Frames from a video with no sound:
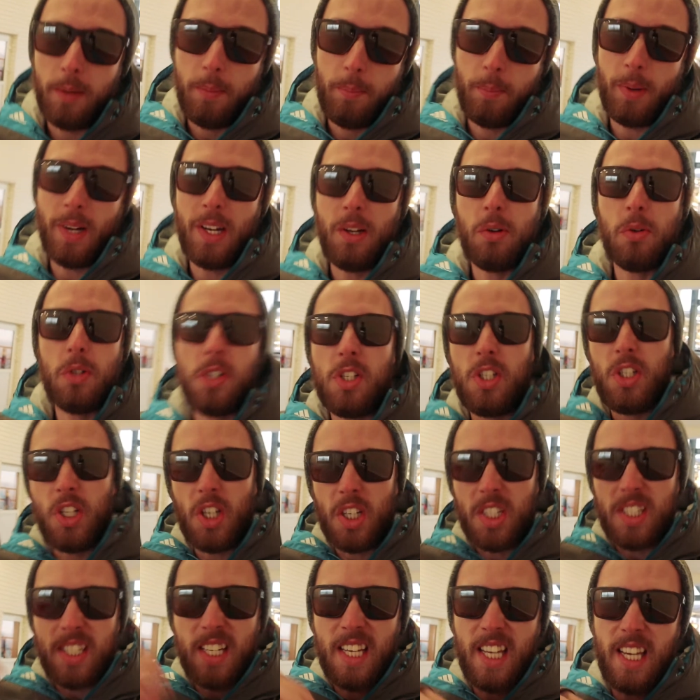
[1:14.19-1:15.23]
but it was
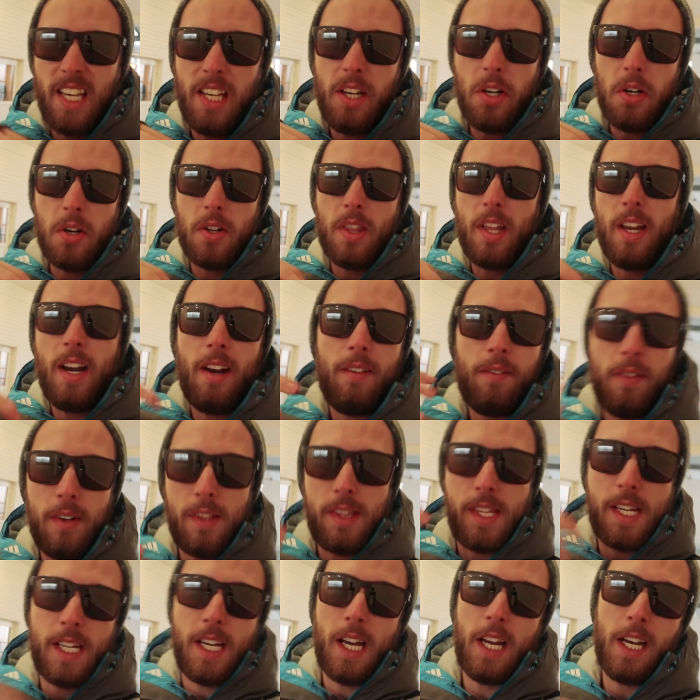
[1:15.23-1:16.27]
just here that
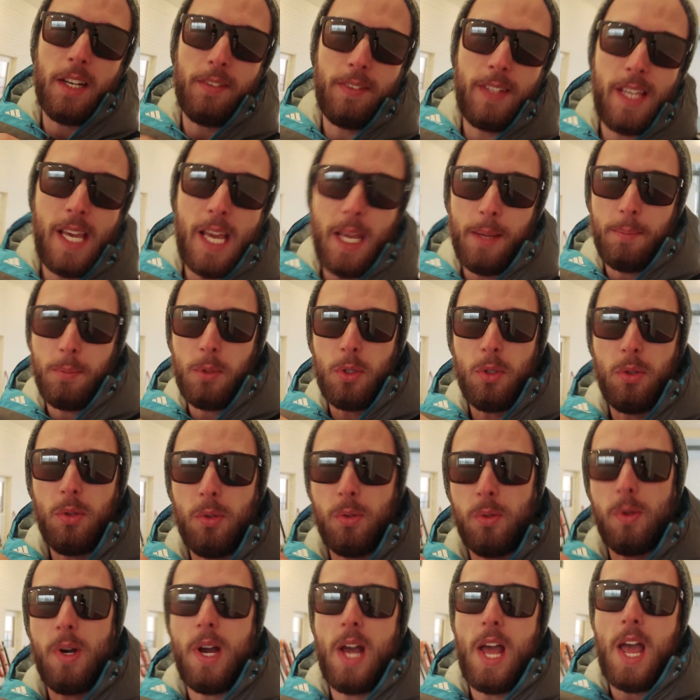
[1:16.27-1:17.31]
everything kind of came
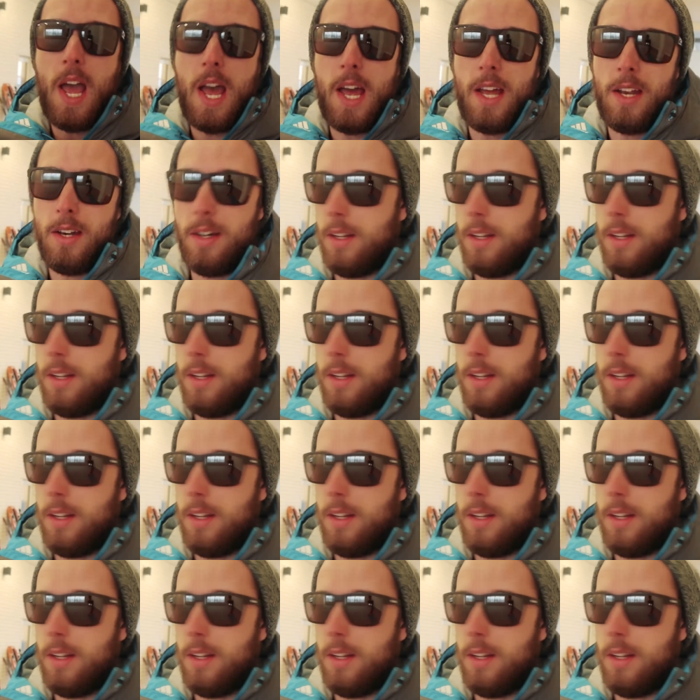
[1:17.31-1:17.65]
to a head.